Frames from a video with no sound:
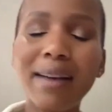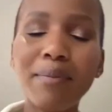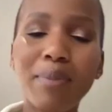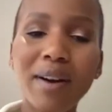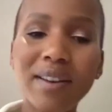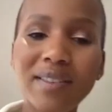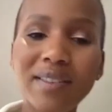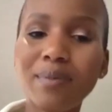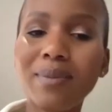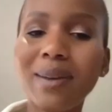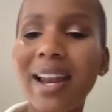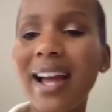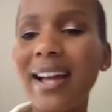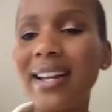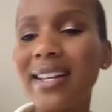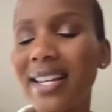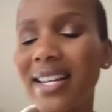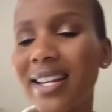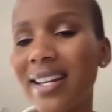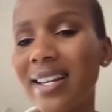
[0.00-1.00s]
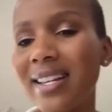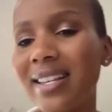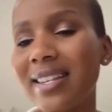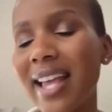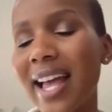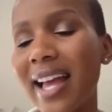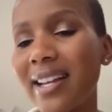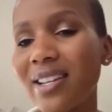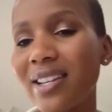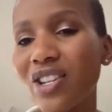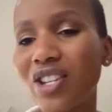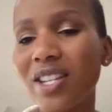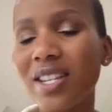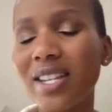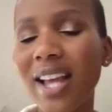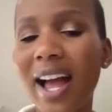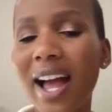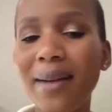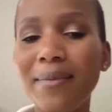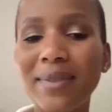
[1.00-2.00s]
possible ideas and
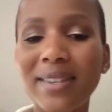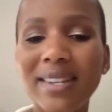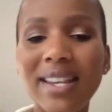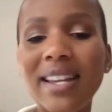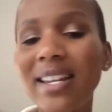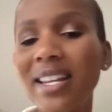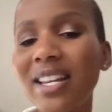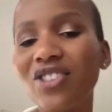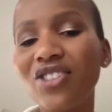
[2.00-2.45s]
sending